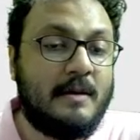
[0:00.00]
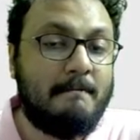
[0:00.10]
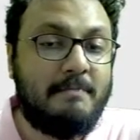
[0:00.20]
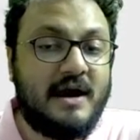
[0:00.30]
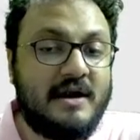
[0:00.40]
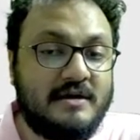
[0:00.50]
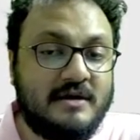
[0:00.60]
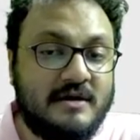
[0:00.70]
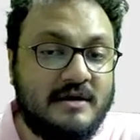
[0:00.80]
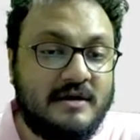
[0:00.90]
But
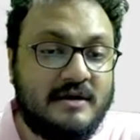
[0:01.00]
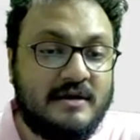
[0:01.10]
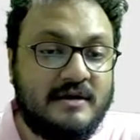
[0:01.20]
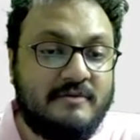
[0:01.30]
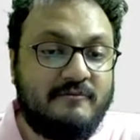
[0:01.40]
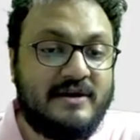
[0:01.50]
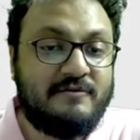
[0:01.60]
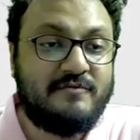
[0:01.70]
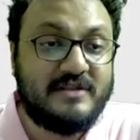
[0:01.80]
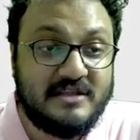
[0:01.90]
when
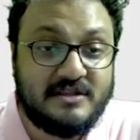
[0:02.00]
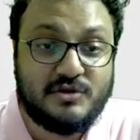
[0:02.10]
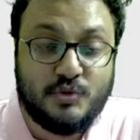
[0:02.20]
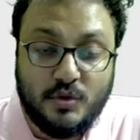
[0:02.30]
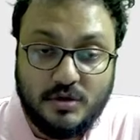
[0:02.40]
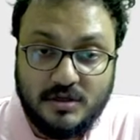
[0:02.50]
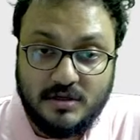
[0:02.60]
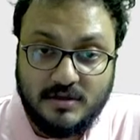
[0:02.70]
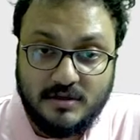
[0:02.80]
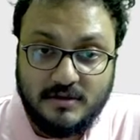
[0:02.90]
Vidit took,
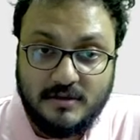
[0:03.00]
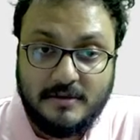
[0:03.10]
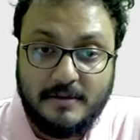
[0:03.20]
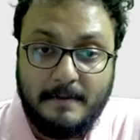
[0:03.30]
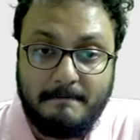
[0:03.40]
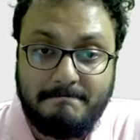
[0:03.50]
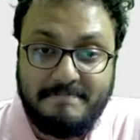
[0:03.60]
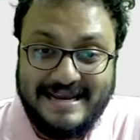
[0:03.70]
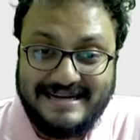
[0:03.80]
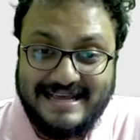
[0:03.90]

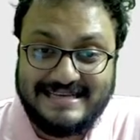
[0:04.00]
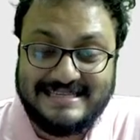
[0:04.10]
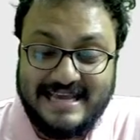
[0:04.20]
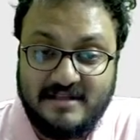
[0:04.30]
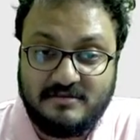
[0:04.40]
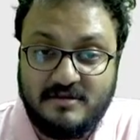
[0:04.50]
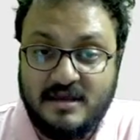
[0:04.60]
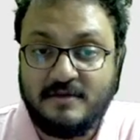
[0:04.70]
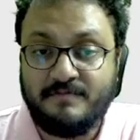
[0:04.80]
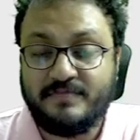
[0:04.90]
b takes a3,